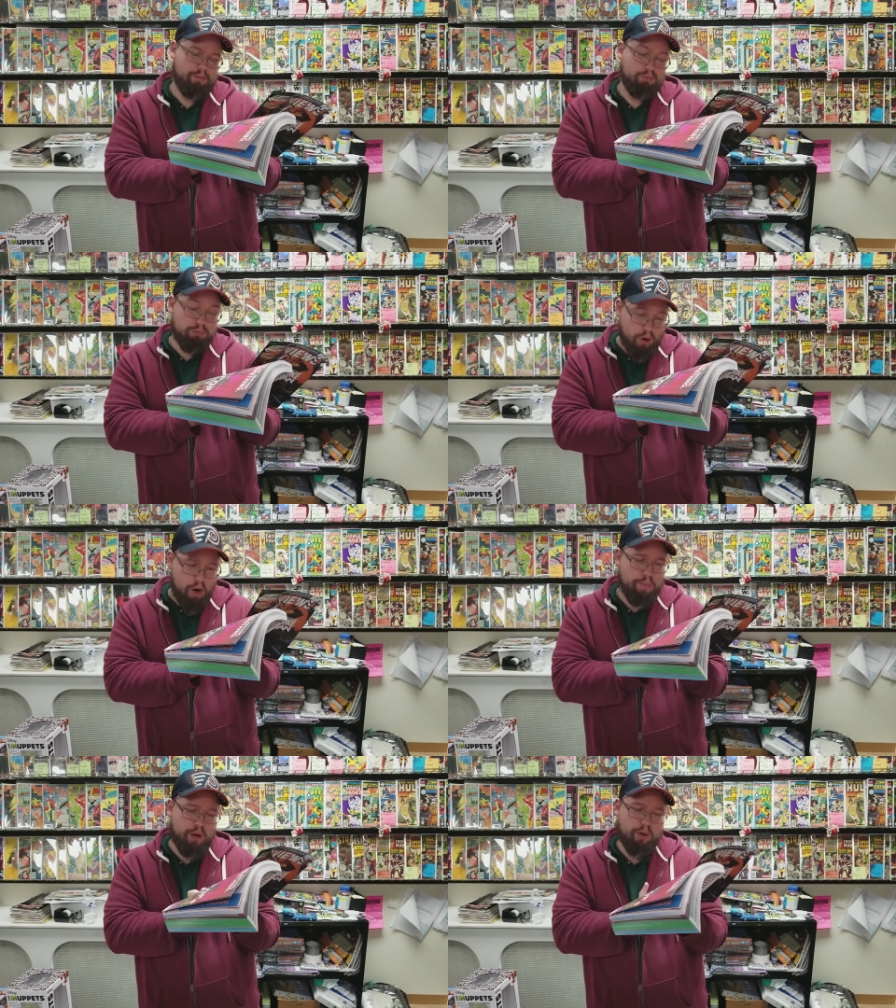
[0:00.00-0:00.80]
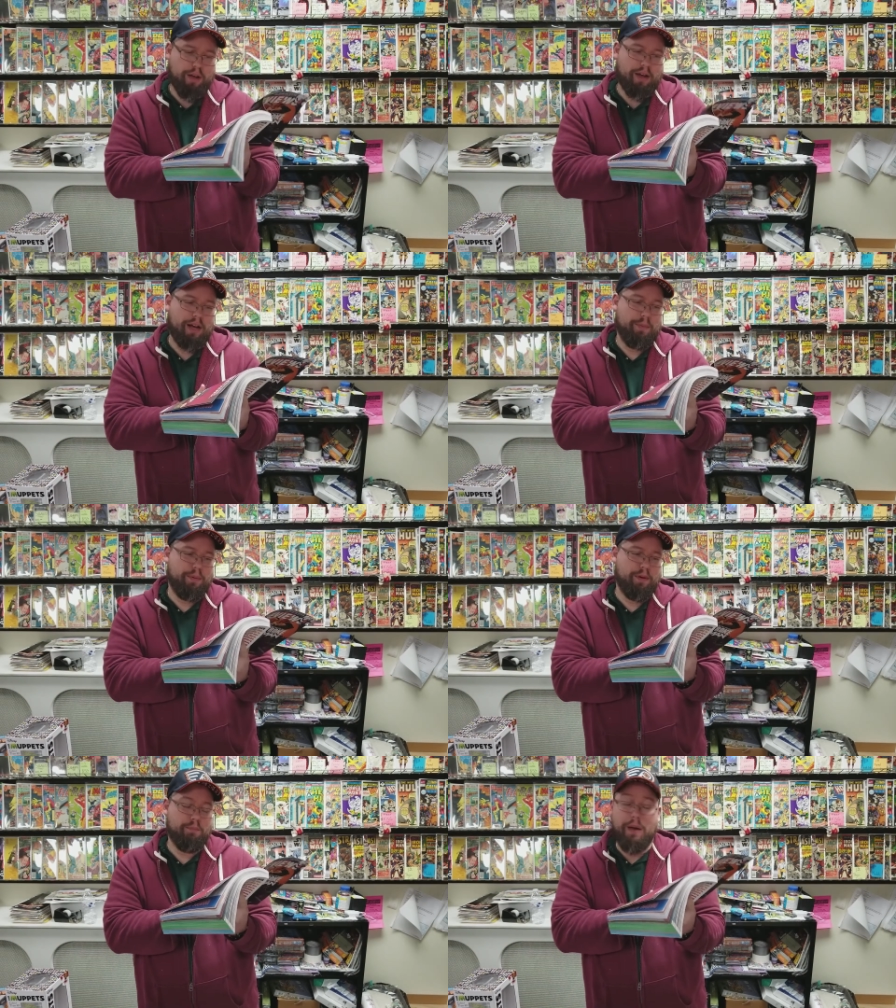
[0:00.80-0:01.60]
RoboCop
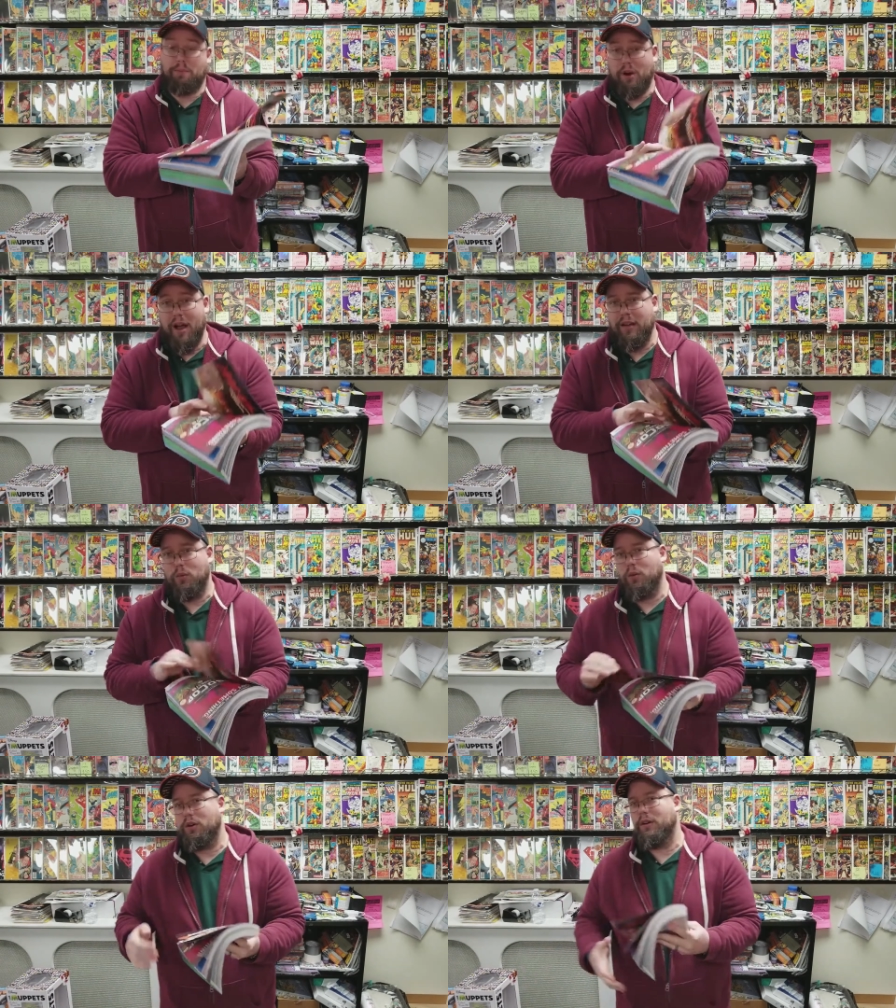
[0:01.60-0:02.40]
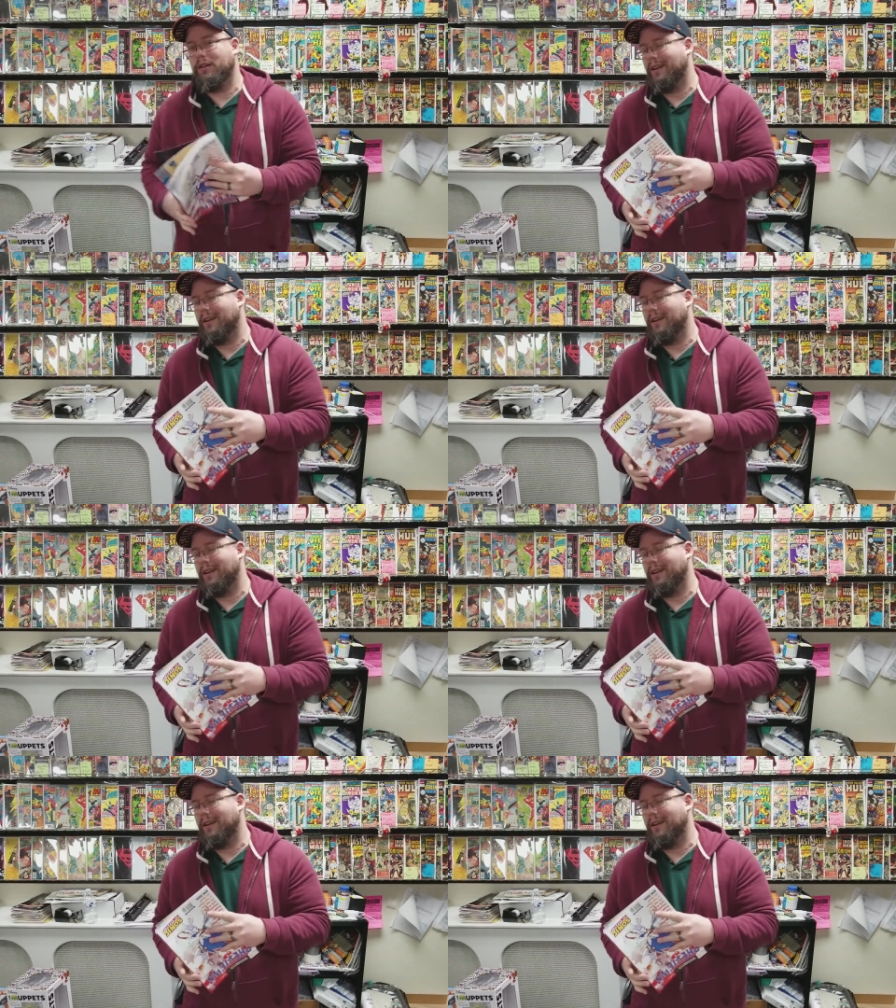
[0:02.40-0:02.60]
by Brian Wood.